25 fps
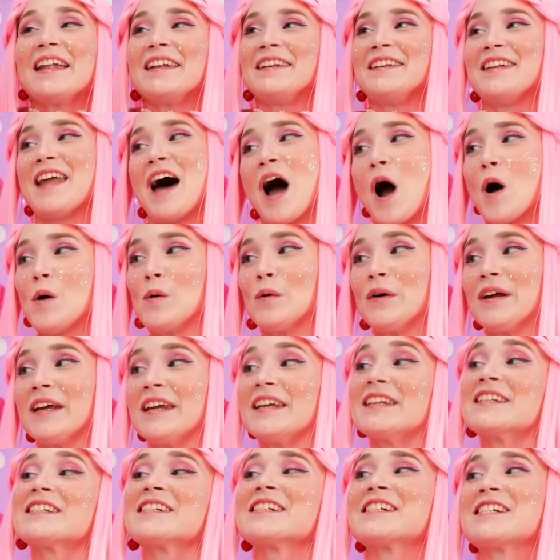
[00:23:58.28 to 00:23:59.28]
Now
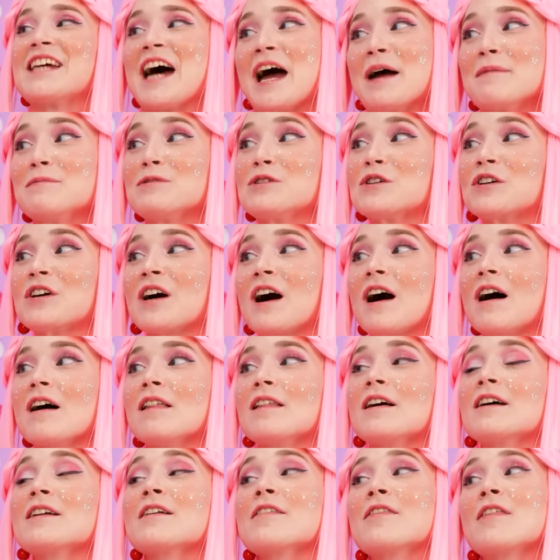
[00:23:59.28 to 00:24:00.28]
it's time to color
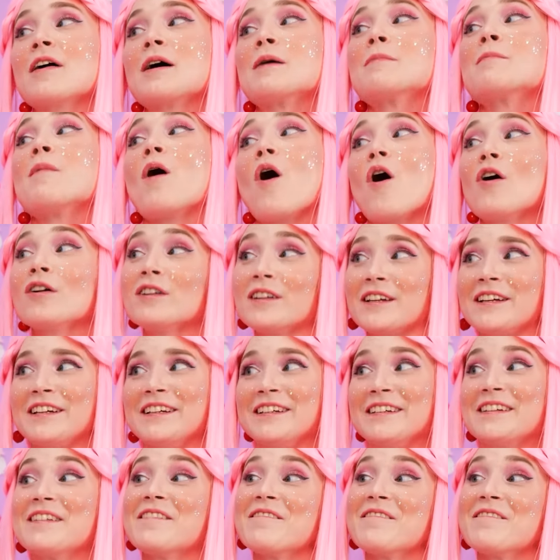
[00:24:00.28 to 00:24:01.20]
them all in.